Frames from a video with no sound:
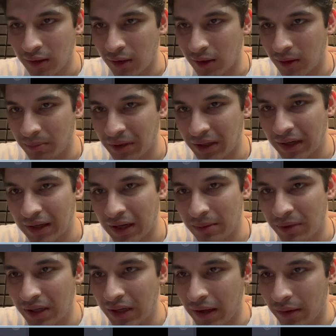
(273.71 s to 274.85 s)
It can tell
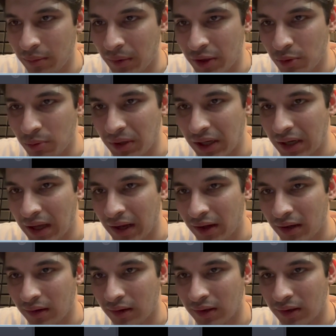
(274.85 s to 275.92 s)
me like when to play like